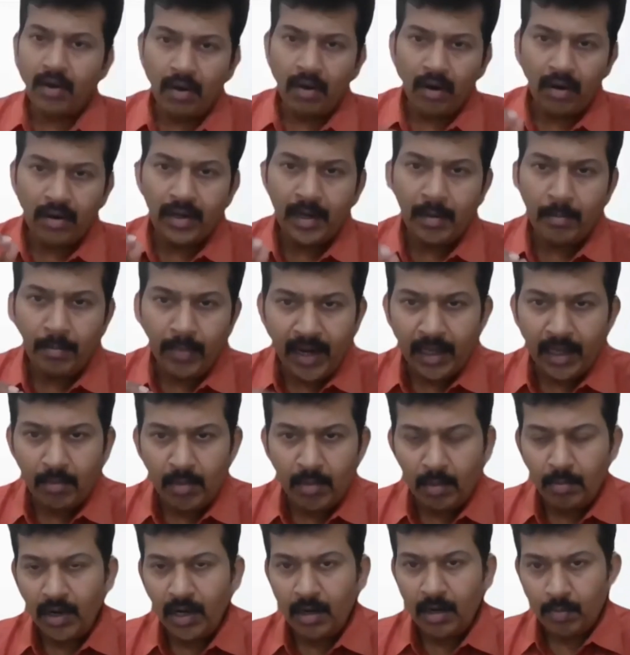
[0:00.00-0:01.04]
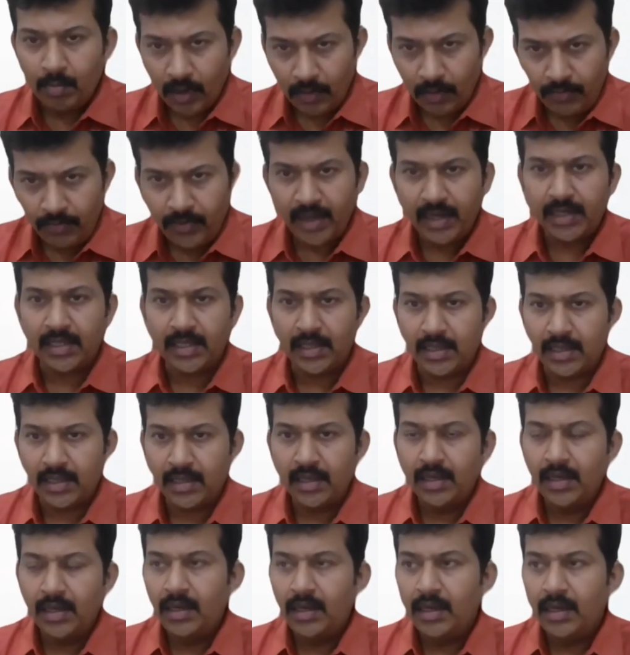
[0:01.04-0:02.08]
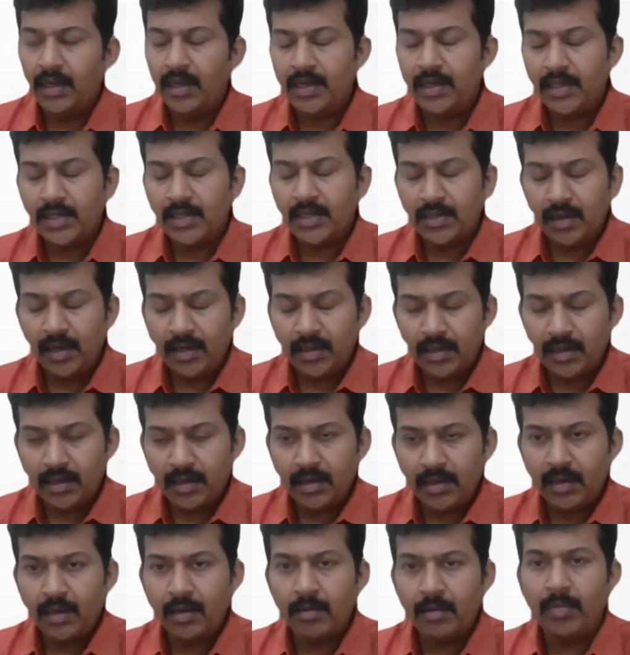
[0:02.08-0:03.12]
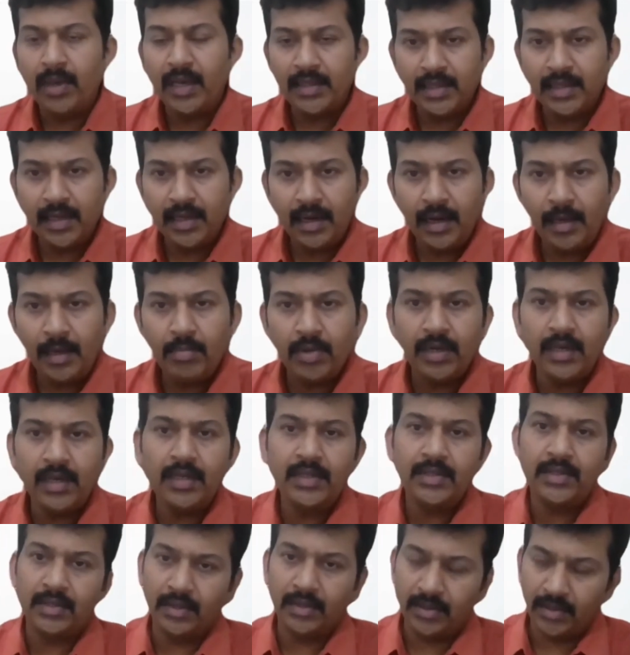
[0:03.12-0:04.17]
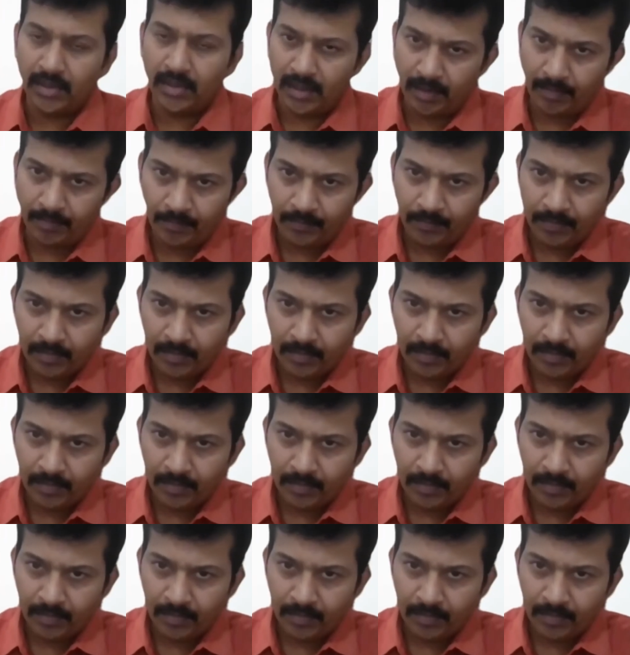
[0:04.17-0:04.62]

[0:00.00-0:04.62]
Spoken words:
or tympanic membrane perforation, it is treated basically by surgery.